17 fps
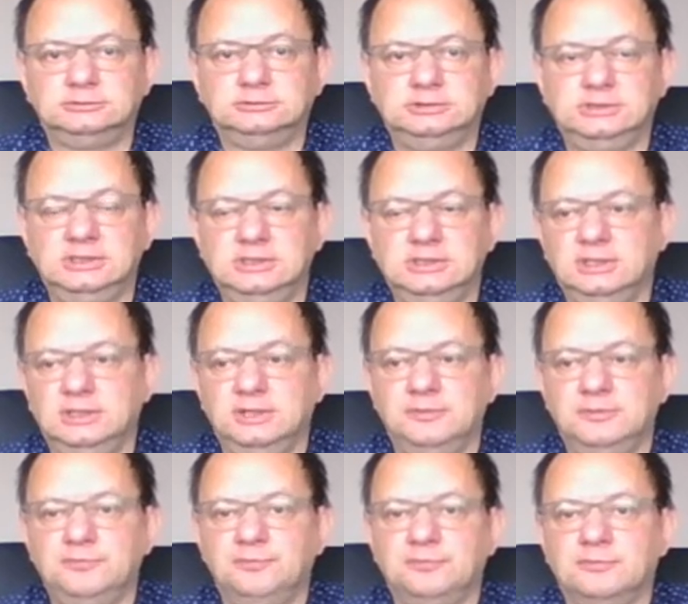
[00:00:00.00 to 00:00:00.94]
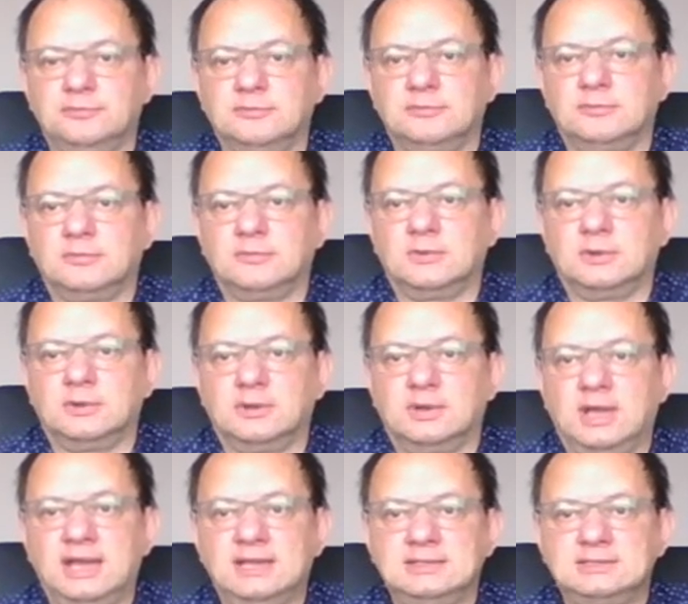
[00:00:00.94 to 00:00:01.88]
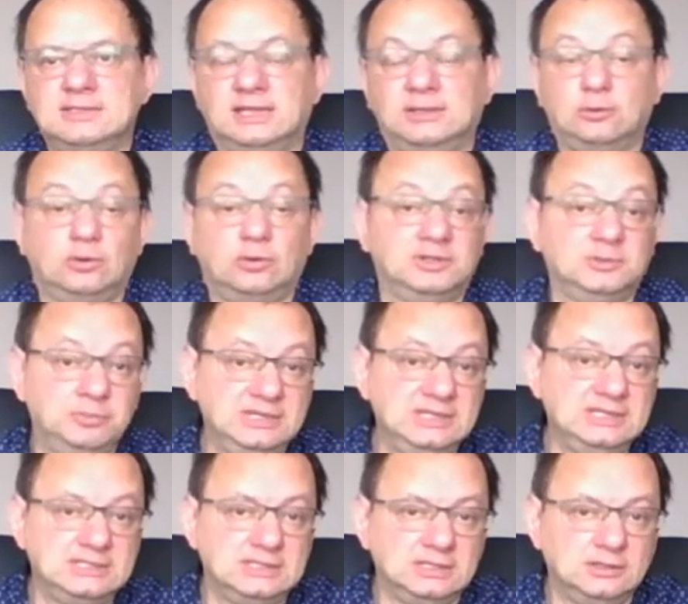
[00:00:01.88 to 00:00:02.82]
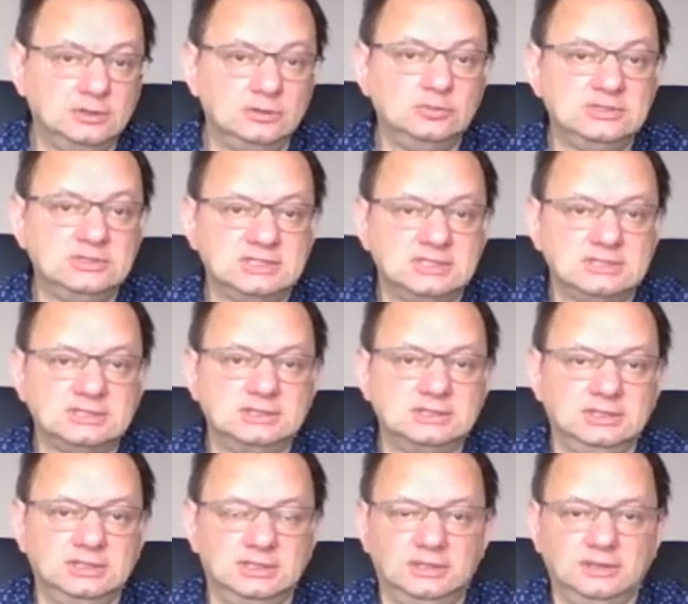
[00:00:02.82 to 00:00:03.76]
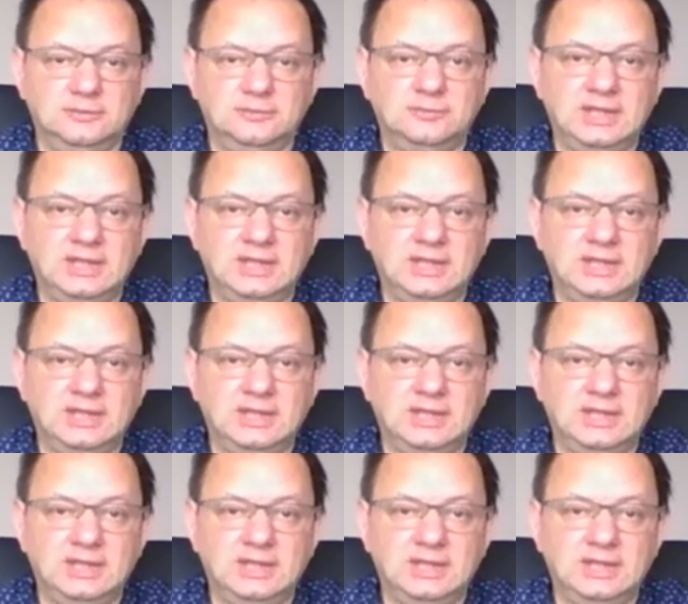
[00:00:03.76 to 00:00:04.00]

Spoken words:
the headset or the PC loses the